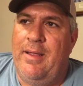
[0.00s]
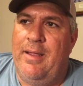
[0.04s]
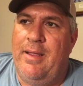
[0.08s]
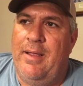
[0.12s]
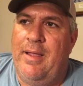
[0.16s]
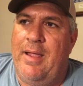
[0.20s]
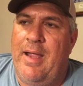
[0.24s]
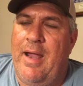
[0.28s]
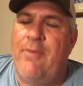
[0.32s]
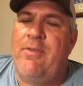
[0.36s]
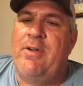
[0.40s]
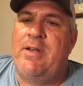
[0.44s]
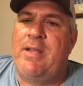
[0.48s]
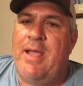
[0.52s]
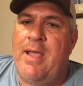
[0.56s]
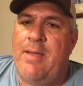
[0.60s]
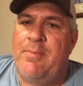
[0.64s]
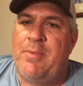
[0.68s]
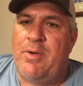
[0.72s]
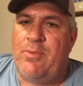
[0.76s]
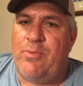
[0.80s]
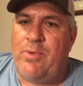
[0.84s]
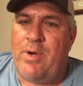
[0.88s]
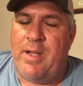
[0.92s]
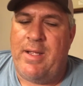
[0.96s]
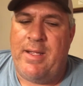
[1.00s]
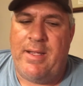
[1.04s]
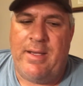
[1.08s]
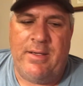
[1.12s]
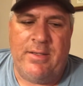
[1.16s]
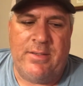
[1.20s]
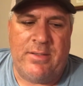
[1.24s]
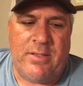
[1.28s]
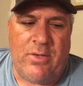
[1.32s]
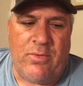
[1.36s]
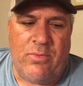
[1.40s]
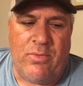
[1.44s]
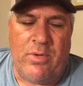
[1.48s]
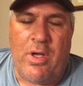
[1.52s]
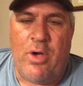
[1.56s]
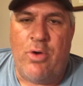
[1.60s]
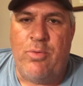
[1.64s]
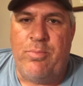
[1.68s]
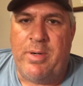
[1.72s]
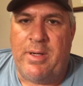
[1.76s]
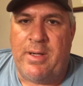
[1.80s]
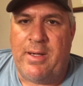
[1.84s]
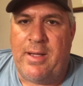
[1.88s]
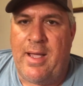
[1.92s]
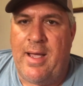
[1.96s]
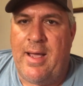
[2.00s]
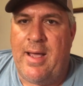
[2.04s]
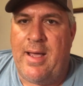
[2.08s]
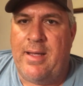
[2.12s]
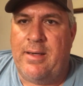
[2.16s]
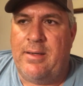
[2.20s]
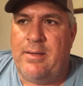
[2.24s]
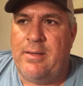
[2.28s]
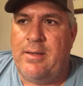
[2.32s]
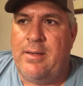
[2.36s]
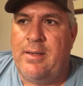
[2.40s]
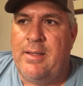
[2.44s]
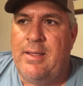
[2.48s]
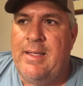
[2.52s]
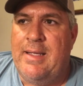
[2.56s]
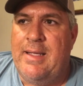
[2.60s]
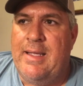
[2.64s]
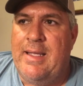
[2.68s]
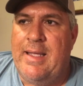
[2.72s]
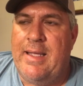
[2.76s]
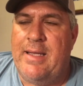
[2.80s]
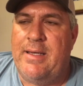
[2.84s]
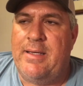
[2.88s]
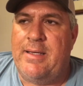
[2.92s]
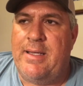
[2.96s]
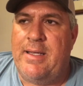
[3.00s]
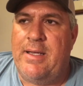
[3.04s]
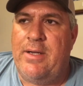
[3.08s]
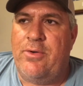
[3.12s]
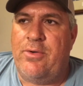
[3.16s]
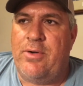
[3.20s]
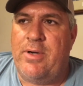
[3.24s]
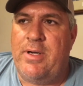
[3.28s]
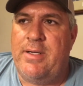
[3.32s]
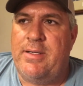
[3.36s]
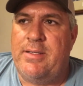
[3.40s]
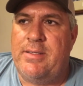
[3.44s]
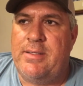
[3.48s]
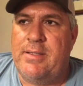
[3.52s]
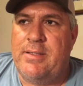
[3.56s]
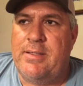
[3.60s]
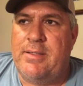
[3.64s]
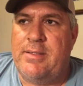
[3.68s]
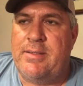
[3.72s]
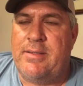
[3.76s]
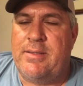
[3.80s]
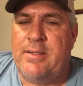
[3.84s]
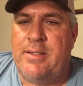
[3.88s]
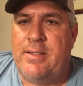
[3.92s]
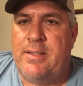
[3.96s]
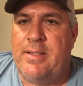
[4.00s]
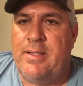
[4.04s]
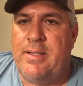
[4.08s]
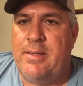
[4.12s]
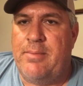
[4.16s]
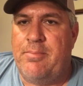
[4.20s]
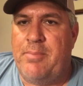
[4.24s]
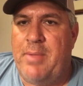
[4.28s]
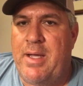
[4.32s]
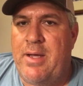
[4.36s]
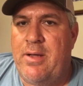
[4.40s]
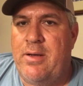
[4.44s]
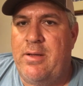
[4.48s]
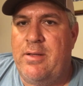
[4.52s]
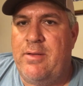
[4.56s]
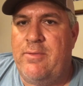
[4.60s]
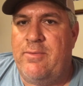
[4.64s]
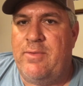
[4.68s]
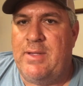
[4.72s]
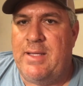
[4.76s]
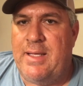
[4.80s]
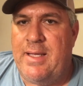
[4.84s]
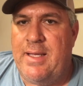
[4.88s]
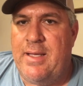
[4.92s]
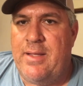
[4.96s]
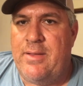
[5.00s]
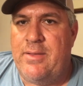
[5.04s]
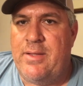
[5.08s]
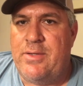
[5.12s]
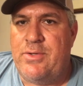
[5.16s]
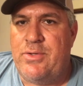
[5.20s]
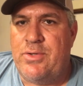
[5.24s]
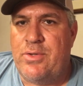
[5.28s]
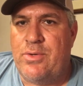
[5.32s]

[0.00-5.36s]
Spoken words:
every time it rains on open cotton, it decreases the amount of lint that you're